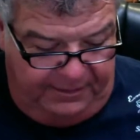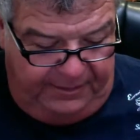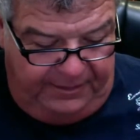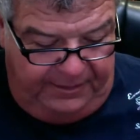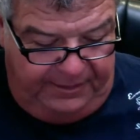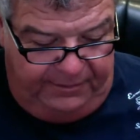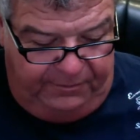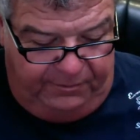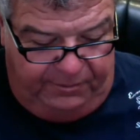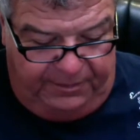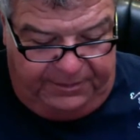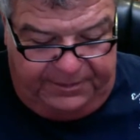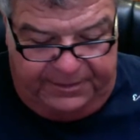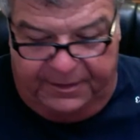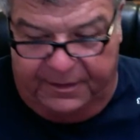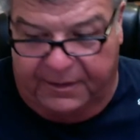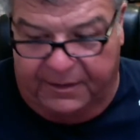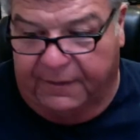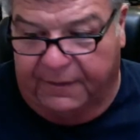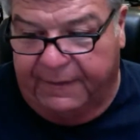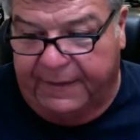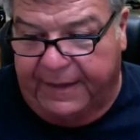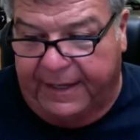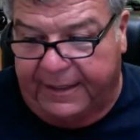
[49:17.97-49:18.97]
It works on
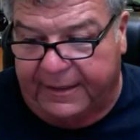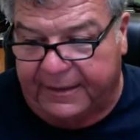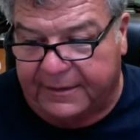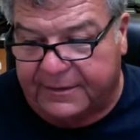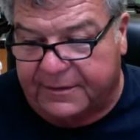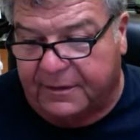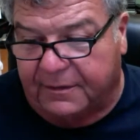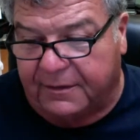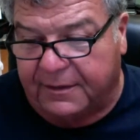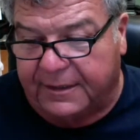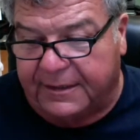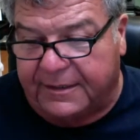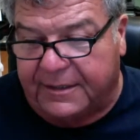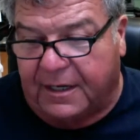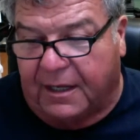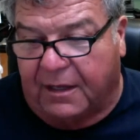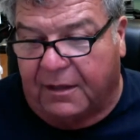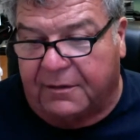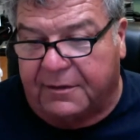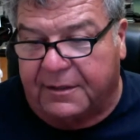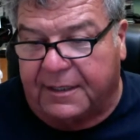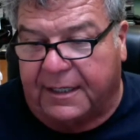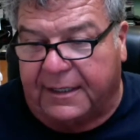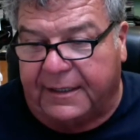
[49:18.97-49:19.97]
all that. It's only
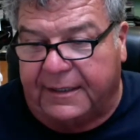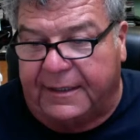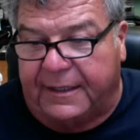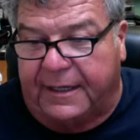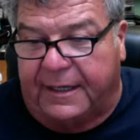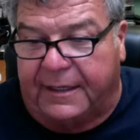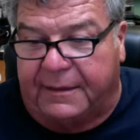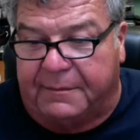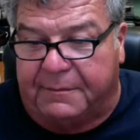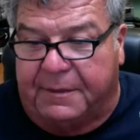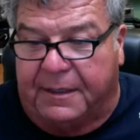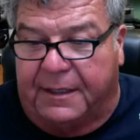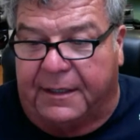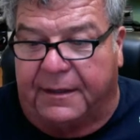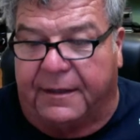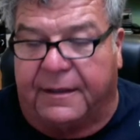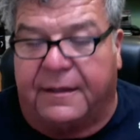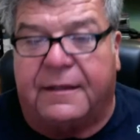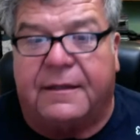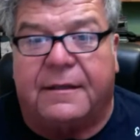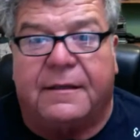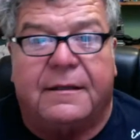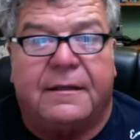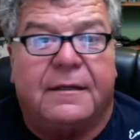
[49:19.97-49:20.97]
$1.99 a month,
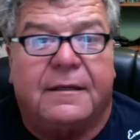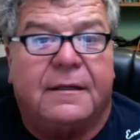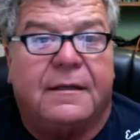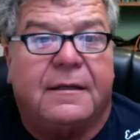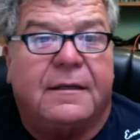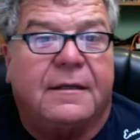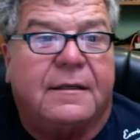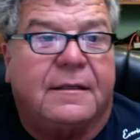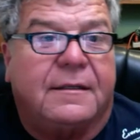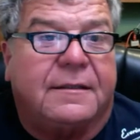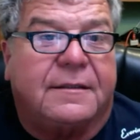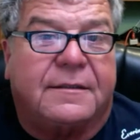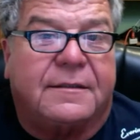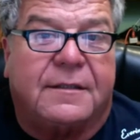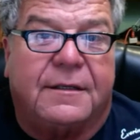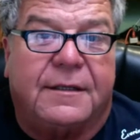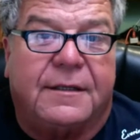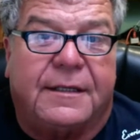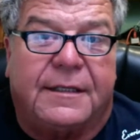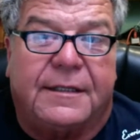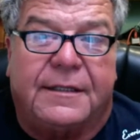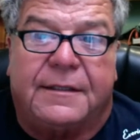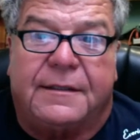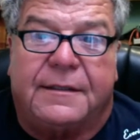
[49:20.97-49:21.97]
so
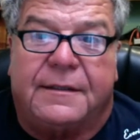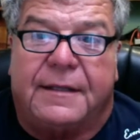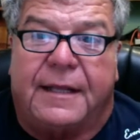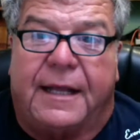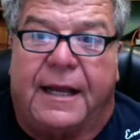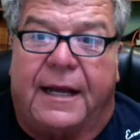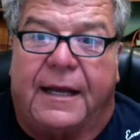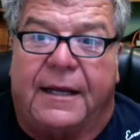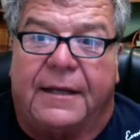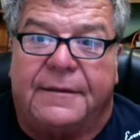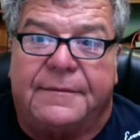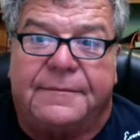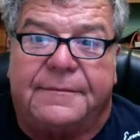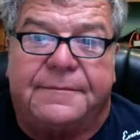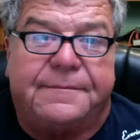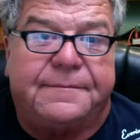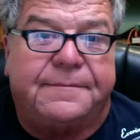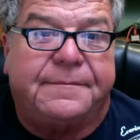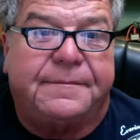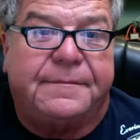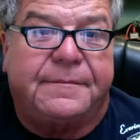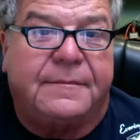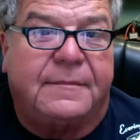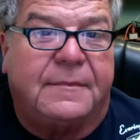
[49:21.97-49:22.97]
you can do that.
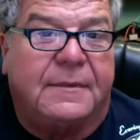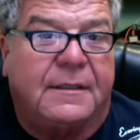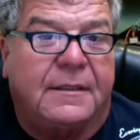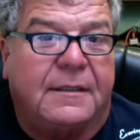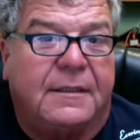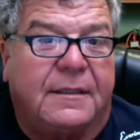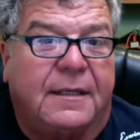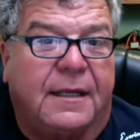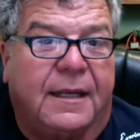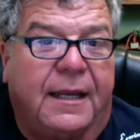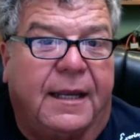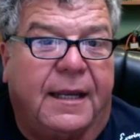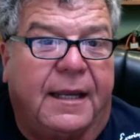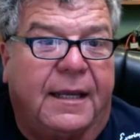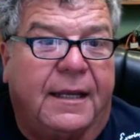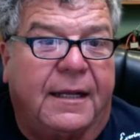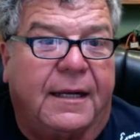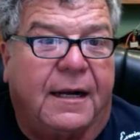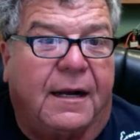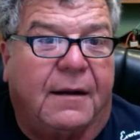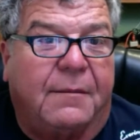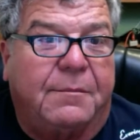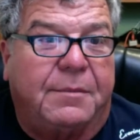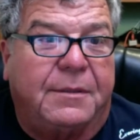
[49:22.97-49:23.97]

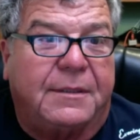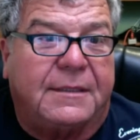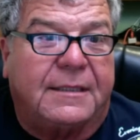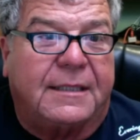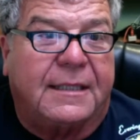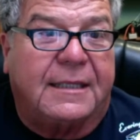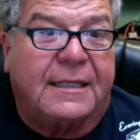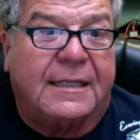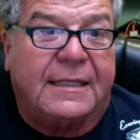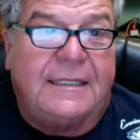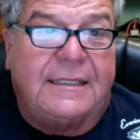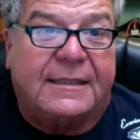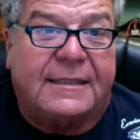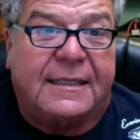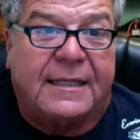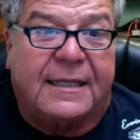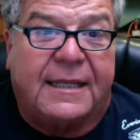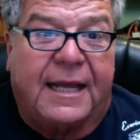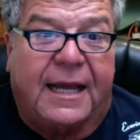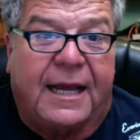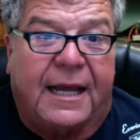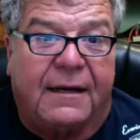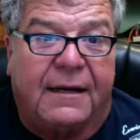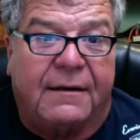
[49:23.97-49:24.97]
And I'll put the link to
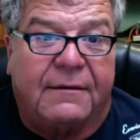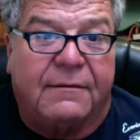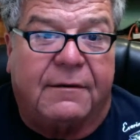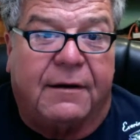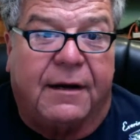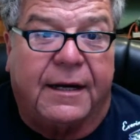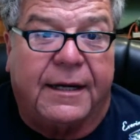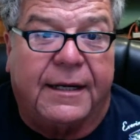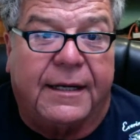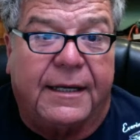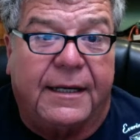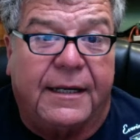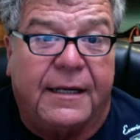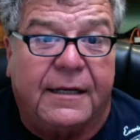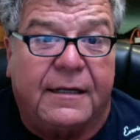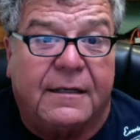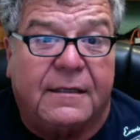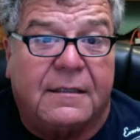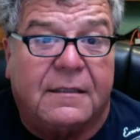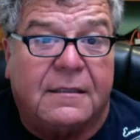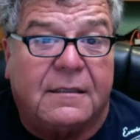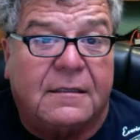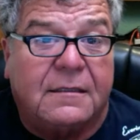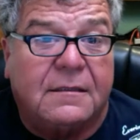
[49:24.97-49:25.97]
that right
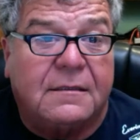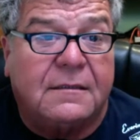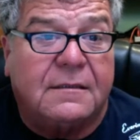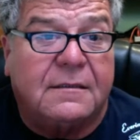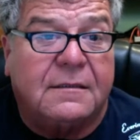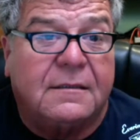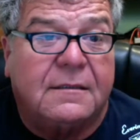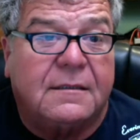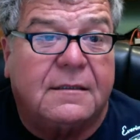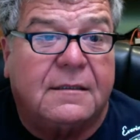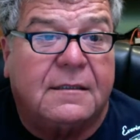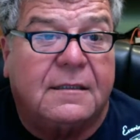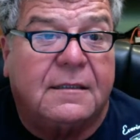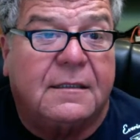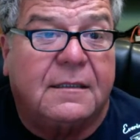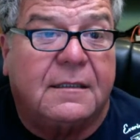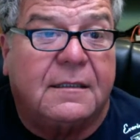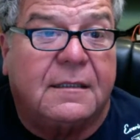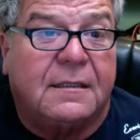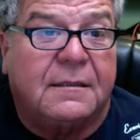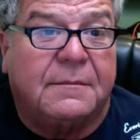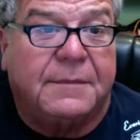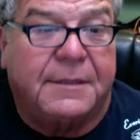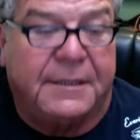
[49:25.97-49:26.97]
here.
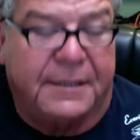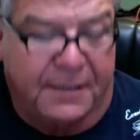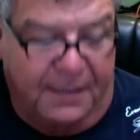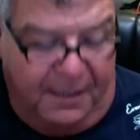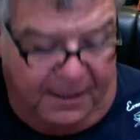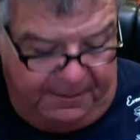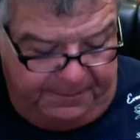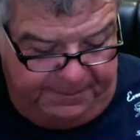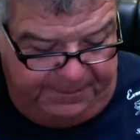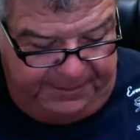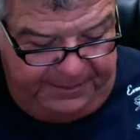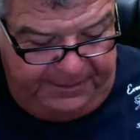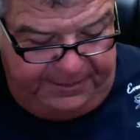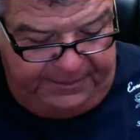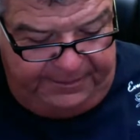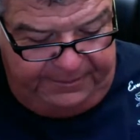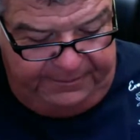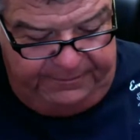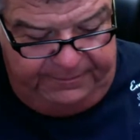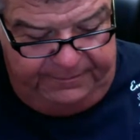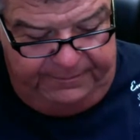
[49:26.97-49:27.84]
Let me copy it.